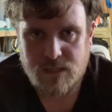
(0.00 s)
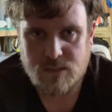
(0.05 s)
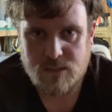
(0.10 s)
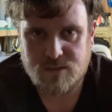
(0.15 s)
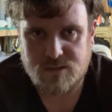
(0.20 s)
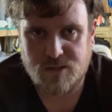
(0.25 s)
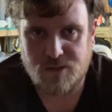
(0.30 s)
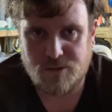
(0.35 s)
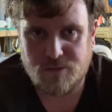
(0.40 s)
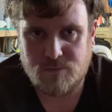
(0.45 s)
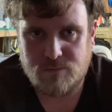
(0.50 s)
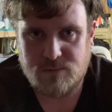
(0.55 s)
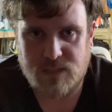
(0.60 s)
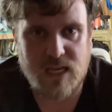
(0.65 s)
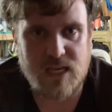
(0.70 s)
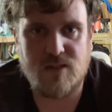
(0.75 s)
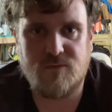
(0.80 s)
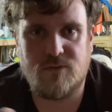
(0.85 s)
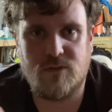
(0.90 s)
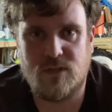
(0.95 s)
So,
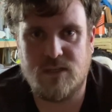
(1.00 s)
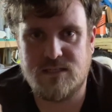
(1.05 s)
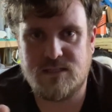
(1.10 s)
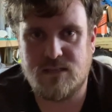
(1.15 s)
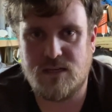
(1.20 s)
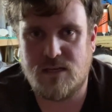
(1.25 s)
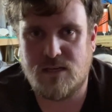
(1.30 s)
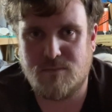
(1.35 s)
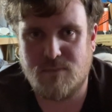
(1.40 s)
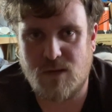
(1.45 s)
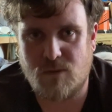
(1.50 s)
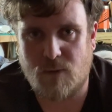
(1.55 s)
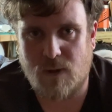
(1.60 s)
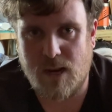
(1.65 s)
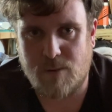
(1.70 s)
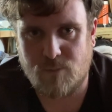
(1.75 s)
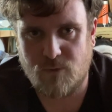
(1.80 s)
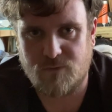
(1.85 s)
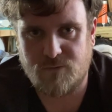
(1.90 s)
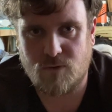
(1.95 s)
thank you for listening to me
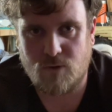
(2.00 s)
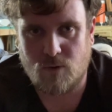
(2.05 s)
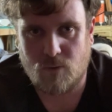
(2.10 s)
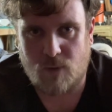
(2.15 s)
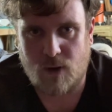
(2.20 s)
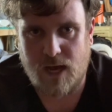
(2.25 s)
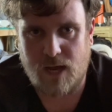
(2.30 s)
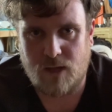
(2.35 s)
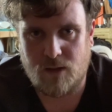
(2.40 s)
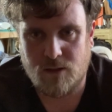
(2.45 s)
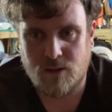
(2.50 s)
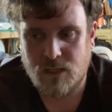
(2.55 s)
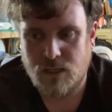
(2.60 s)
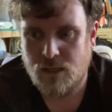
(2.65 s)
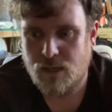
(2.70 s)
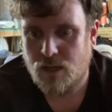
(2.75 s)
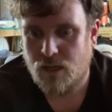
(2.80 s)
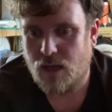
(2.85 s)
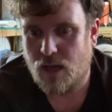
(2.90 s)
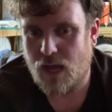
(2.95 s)
ramble for a while.
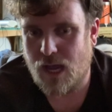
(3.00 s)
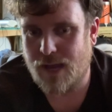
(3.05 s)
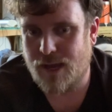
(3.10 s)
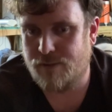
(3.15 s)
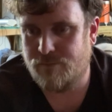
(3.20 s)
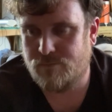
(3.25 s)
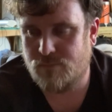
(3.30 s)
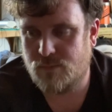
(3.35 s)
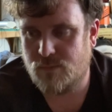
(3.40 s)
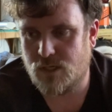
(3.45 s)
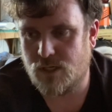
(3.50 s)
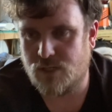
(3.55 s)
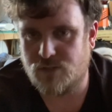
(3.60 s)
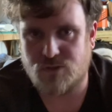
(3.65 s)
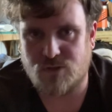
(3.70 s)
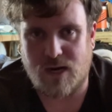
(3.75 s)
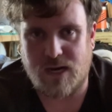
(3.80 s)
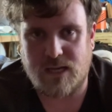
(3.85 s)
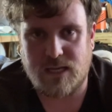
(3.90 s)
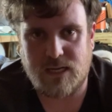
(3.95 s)
I'm gonna
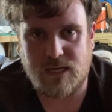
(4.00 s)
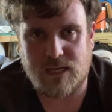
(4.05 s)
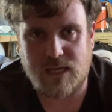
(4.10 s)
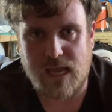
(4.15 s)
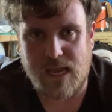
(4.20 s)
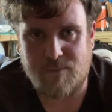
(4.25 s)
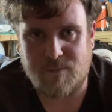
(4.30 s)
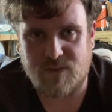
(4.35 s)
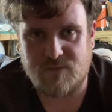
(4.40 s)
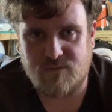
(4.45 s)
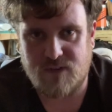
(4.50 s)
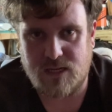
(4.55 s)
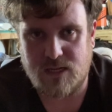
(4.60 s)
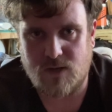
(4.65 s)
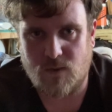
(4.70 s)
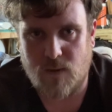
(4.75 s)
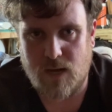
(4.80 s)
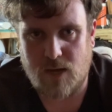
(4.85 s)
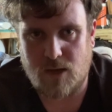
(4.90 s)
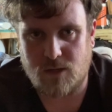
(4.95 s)
try and get a gaming
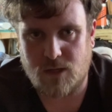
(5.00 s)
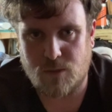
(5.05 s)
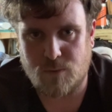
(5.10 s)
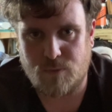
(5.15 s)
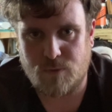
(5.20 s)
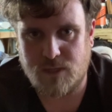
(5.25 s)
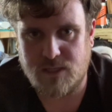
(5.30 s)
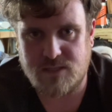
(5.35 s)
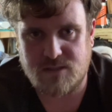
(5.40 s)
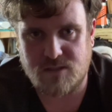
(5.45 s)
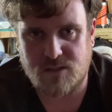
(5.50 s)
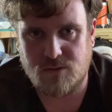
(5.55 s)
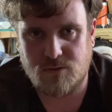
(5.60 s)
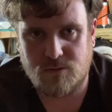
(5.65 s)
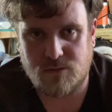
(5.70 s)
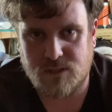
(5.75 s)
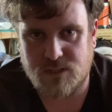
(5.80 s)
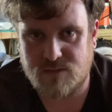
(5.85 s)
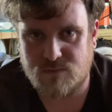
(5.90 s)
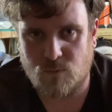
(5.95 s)
video out here pretty
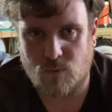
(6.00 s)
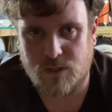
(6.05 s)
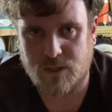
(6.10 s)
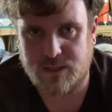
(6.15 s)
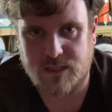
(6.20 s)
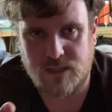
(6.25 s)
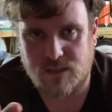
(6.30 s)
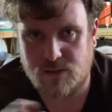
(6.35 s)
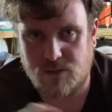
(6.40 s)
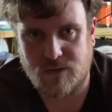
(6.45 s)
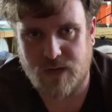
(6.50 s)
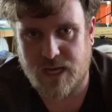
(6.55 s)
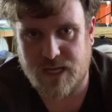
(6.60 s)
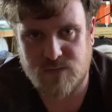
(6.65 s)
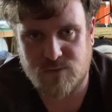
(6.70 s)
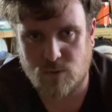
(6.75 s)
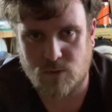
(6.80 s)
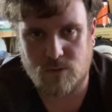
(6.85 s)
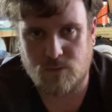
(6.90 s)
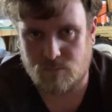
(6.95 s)
soon. It's one that you
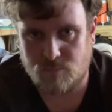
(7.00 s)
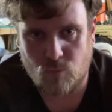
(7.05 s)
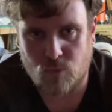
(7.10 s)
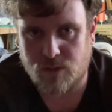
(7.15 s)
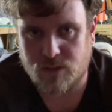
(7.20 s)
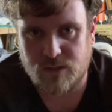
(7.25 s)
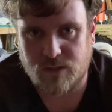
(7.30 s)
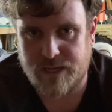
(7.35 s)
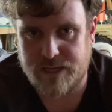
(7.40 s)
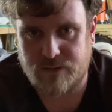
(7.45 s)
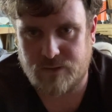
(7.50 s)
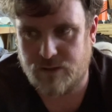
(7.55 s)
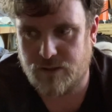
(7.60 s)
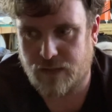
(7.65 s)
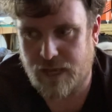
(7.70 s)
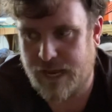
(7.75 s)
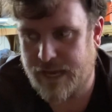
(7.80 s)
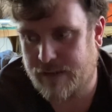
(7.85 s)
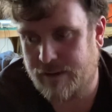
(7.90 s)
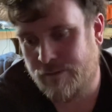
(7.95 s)
guys will more than likely
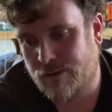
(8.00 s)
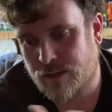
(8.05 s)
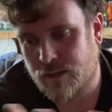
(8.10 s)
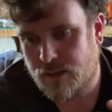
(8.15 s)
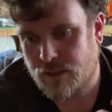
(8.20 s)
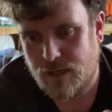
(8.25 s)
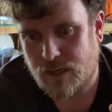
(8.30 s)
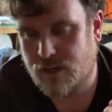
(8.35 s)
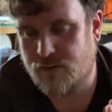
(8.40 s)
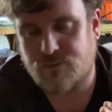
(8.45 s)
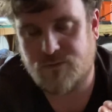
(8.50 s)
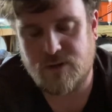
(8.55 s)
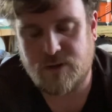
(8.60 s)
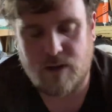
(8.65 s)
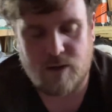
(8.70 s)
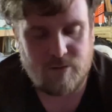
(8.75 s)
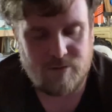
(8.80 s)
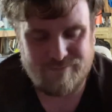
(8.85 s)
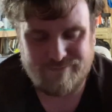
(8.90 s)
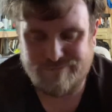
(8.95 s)
like. And if you
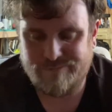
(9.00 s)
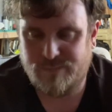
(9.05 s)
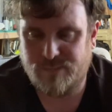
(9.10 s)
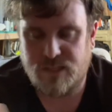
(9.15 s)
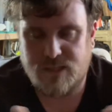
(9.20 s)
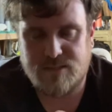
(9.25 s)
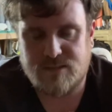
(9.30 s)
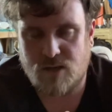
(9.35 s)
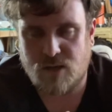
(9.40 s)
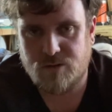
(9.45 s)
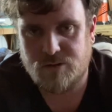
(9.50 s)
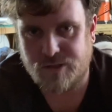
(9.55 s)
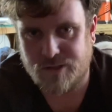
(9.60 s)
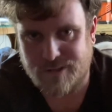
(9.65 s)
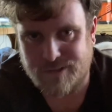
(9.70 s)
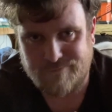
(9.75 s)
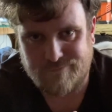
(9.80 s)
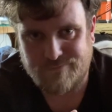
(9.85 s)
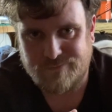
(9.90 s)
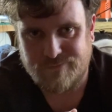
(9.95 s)
don't, it's all
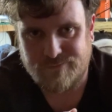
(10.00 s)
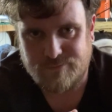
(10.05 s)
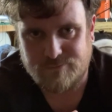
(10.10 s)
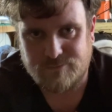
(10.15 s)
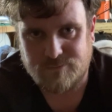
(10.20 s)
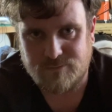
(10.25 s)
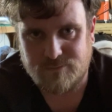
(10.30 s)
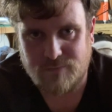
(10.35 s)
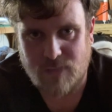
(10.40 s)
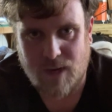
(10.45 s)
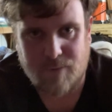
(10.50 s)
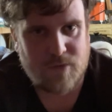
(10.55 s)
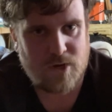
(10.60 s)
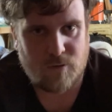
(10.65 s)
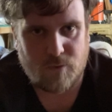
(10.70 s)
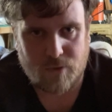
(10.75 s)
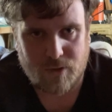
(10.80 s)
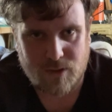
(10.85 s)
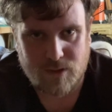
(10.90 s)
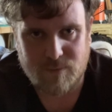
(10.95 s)
good. I'm
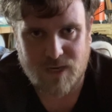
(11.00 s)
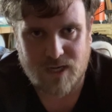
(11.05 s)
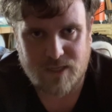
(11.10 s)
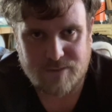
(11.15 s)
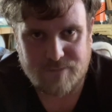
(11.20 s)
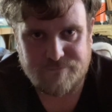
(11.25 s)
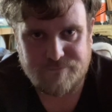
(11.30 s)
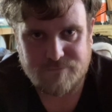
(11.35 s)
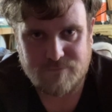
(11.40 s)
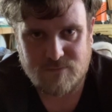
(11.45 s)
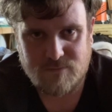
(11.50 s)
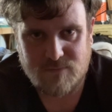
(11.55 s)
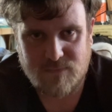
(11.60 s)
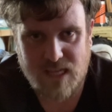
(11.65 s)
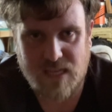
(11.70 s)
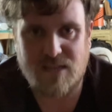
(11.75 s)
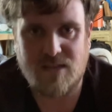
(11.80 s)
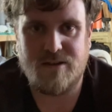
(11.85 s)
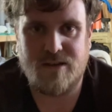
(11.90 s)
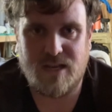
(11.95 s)
not worried about it.
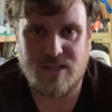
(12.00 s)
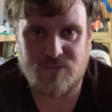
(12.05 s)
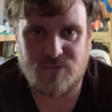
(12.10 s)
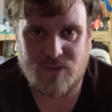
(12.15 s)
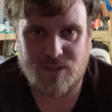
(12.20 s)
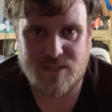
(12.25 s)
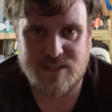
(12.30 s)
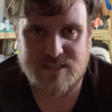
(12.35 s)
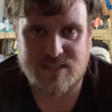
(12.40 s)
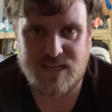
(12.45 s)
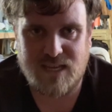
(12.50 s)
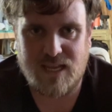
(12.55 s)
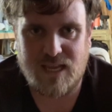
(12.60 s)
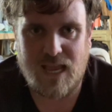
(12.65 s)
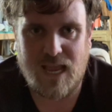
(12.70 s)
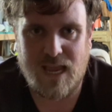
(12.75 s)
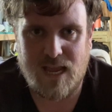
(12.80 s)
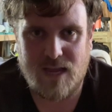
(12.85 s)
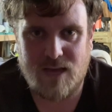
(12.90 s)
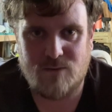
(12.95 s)
Thank you guys for listening,
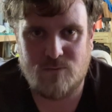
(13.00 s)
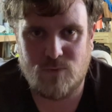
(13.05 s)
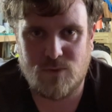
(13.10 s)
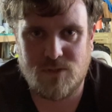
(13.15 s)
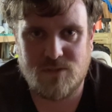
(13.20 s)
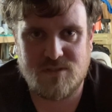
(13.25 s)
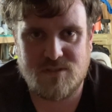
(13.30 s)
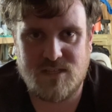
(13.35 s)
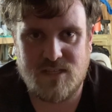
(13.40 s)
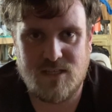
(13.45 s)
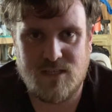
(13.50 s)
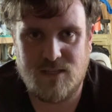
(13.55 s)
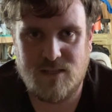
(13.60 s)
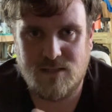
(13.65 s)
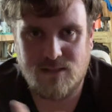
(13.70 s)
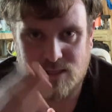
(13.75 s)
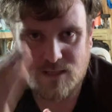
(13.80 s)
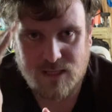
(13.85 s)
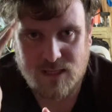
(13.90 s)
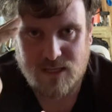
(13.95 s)
and we'll see you in
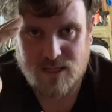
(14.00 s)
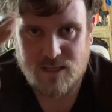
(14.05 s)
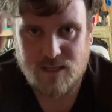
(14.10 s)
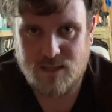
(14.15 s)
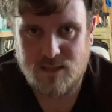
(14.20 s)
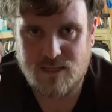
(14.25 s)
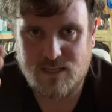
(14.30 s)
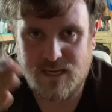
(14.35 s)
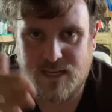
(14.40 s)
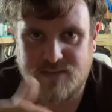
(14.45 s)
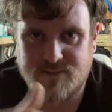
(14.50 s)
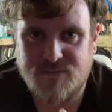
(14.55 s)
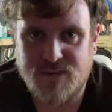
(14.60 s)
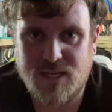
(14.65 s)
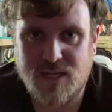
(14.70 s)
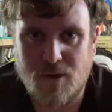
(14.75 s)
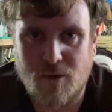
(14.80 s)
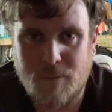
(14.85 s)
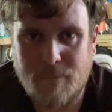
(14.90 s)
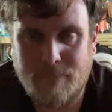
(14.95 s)
the next
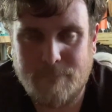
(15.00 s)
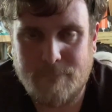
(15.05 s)
video.